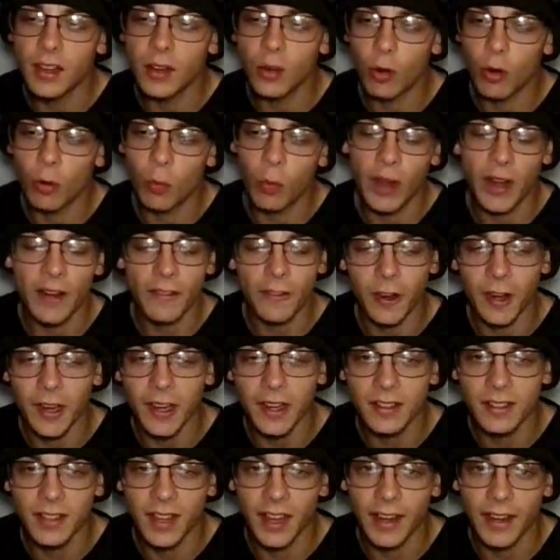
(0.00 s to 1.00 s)
or whatever
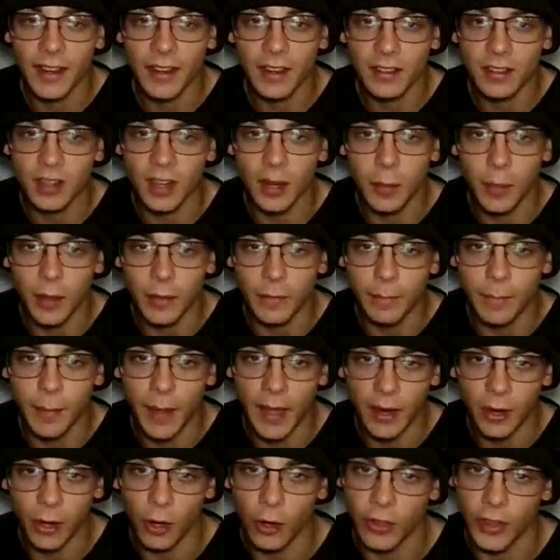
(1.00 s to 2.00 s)
he's at is going to be
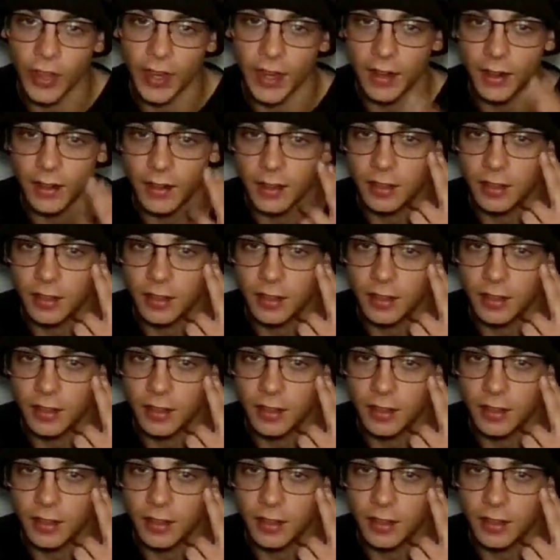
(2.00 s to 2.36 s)
better than